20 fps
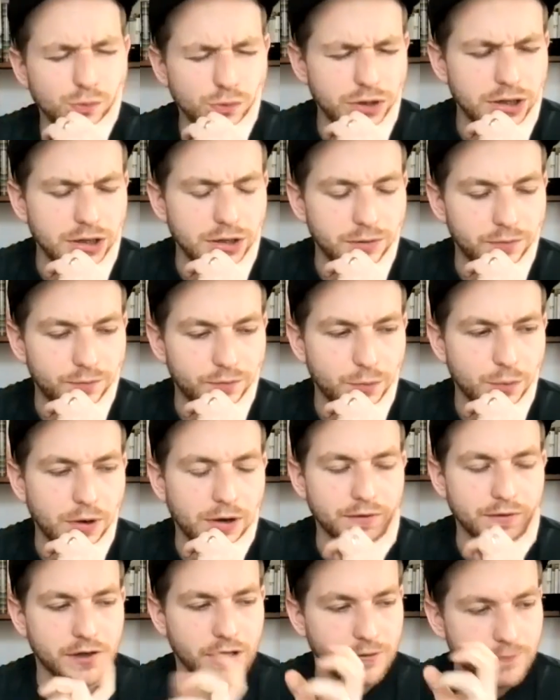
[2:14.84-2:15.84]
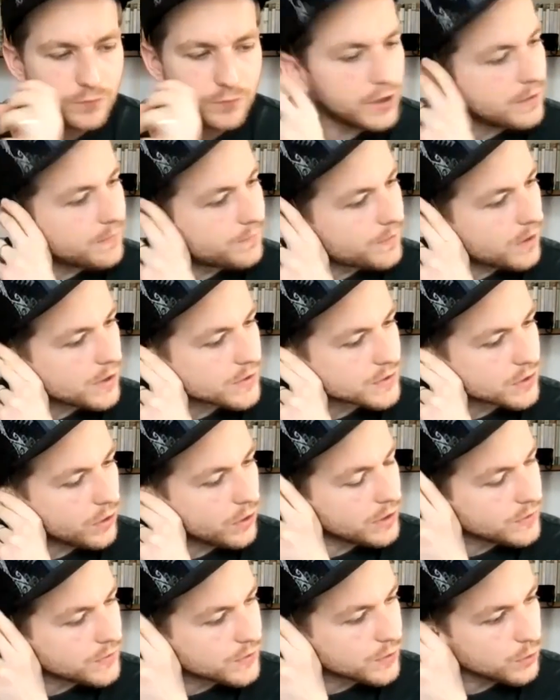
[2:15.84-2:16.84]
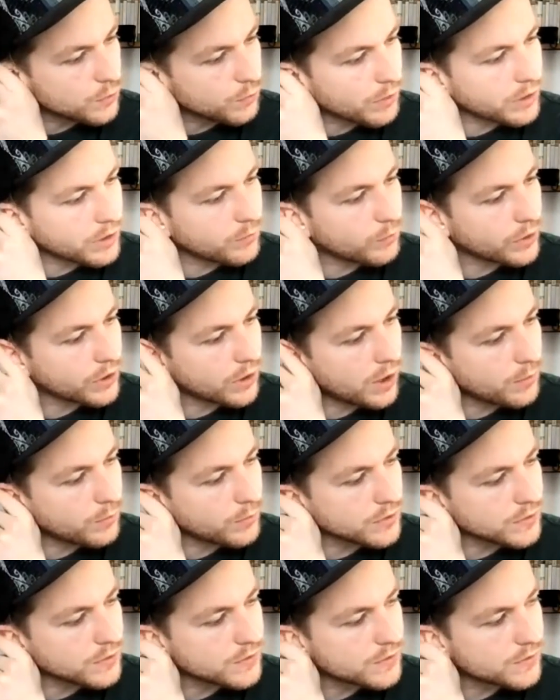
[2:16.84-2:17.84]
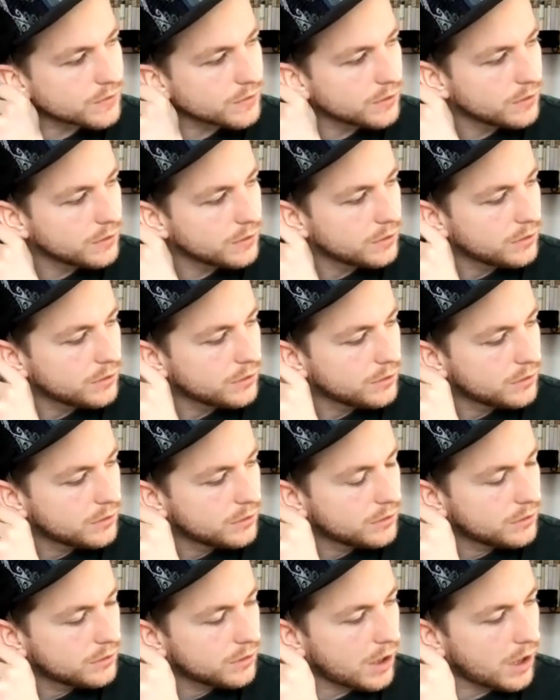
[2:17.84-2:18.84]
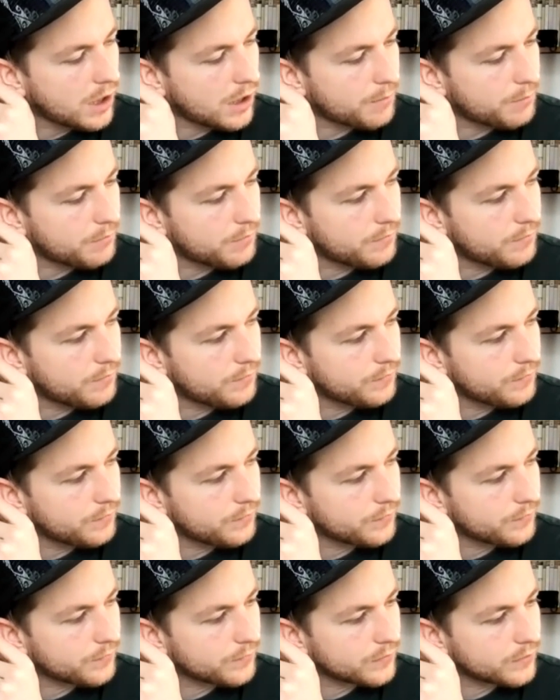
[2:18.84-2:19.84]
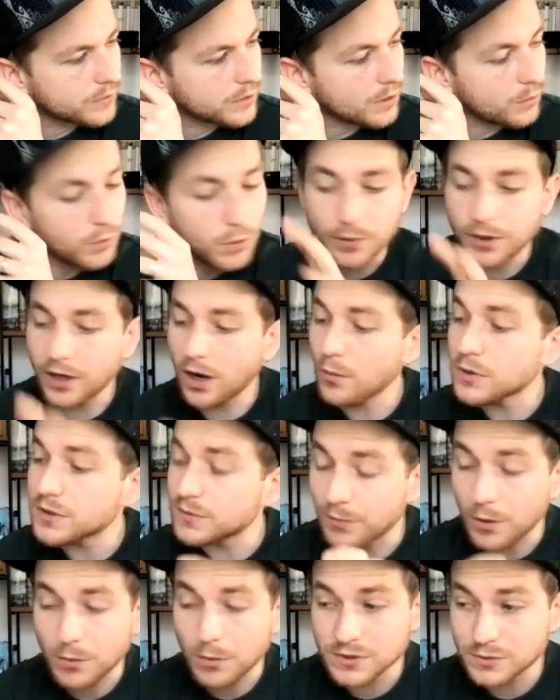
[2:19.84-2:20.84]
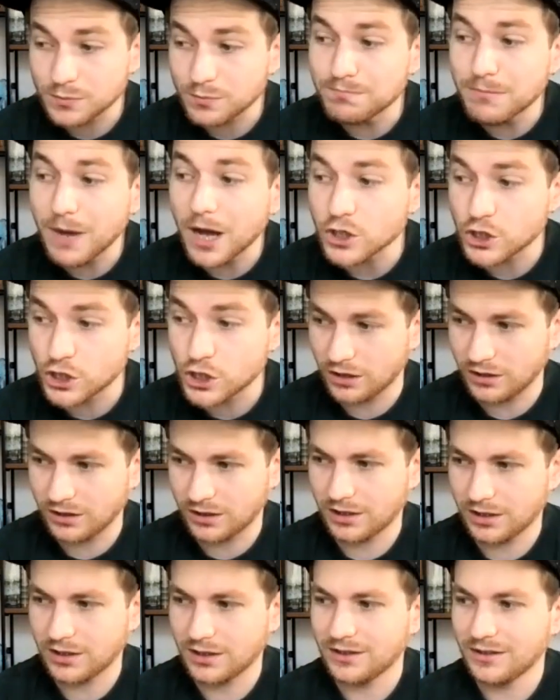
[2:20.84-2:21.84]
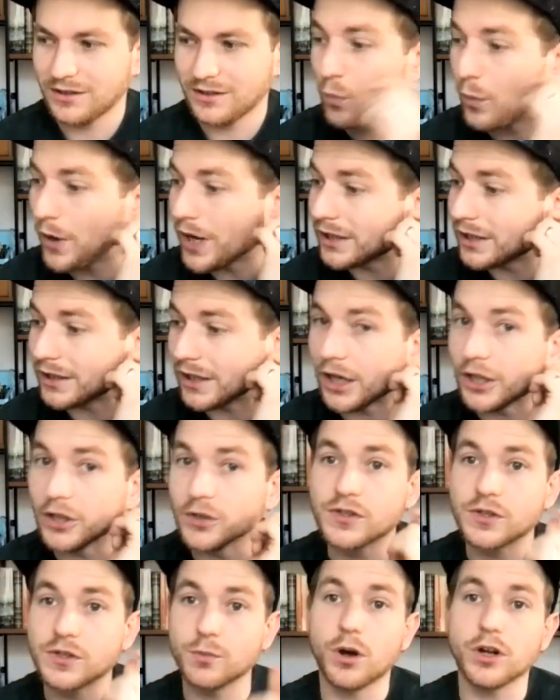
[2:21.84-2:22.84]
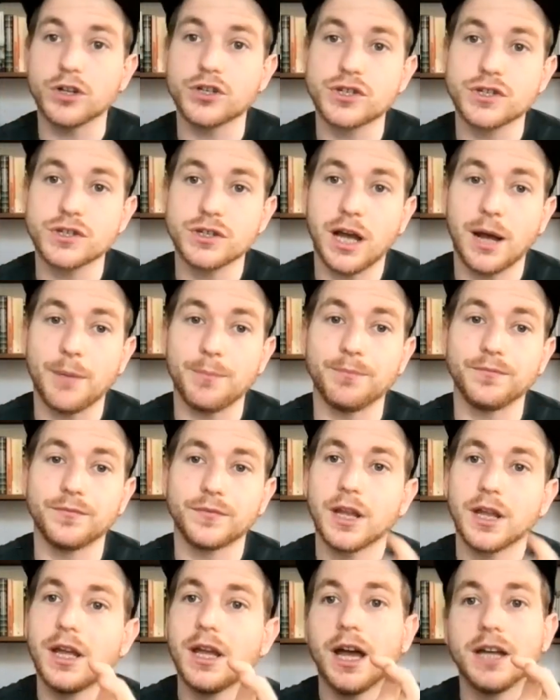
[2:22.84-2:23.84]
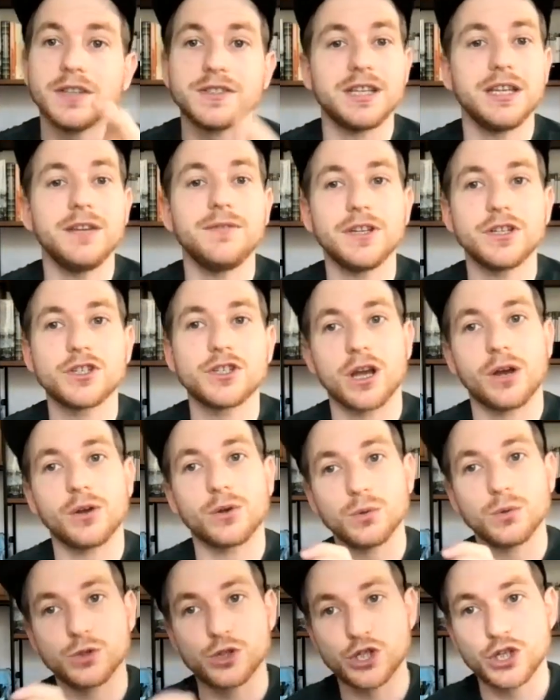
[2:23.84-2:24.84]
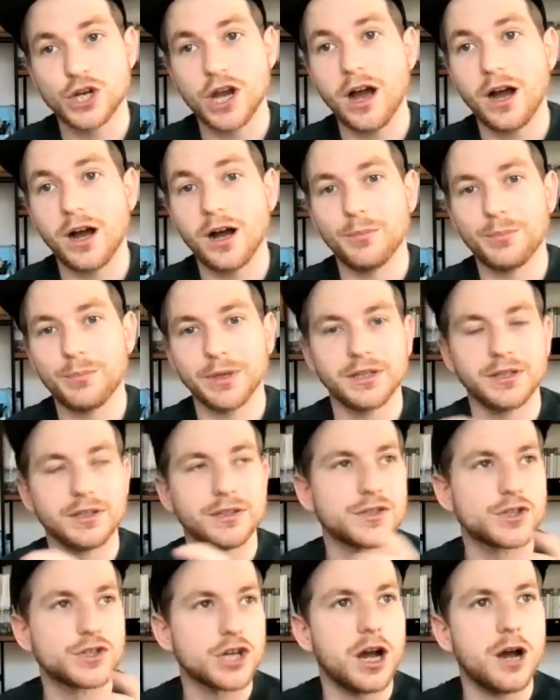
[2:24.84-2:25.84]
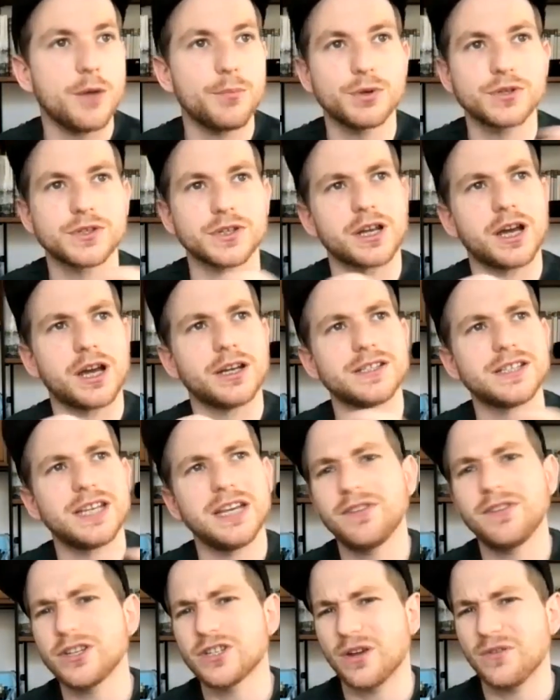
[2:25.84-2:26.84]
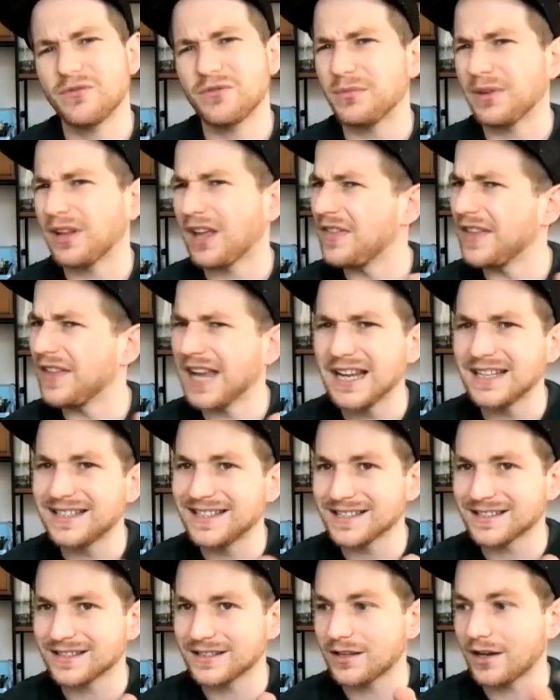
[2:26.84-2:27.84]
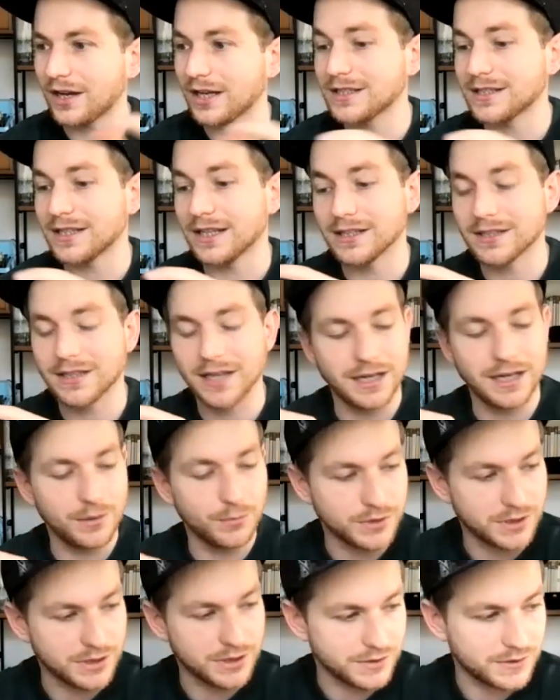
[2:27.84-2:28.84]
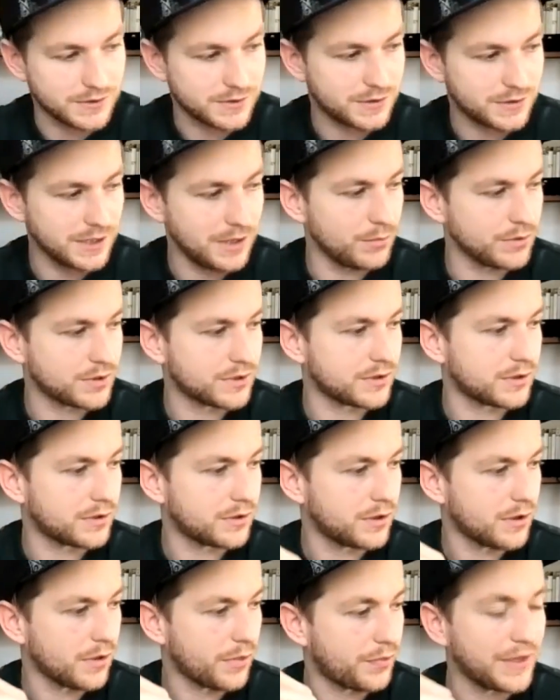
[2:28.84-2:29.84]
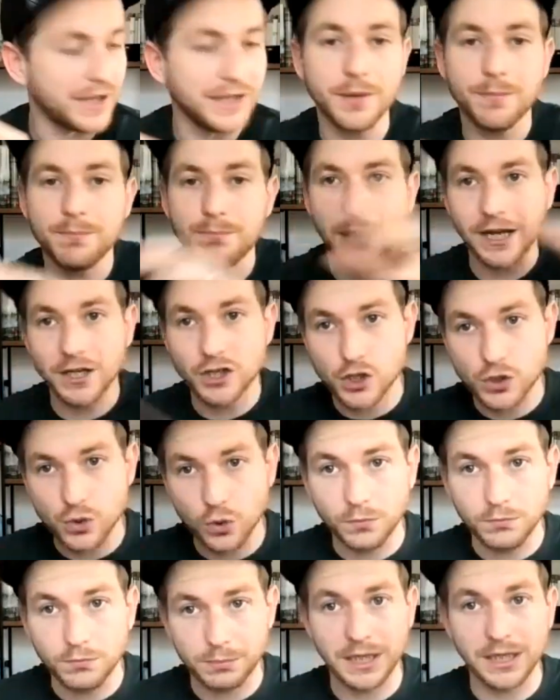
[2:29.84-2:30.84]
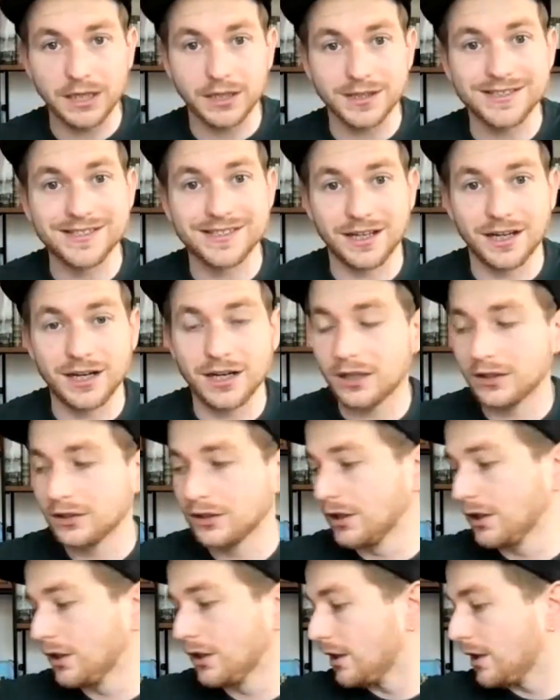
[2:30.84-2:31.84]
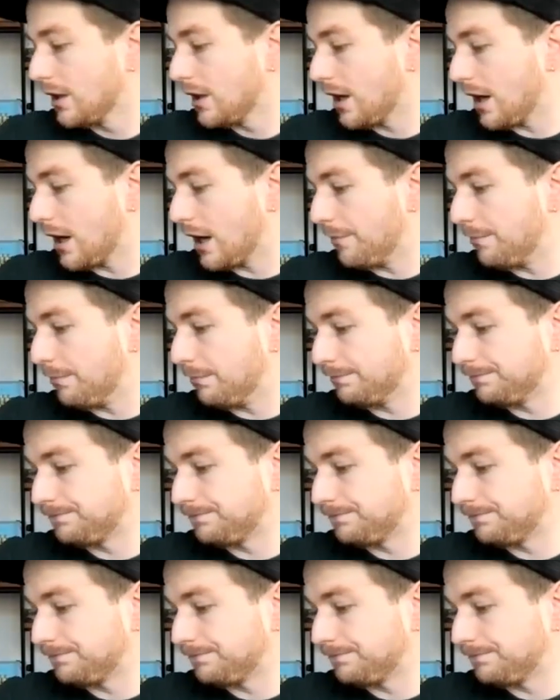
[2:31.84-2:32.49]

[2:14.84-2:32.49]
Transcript: really who i kind of really first got into when when i was um, well, when I was when I was much younger, weirdly, I used to watch um, a TV show called Sharpe, and Sharpe was a kind of TV show from like the 80s and 90s, and it was this it was the thing that made Sean Bean a star. Um,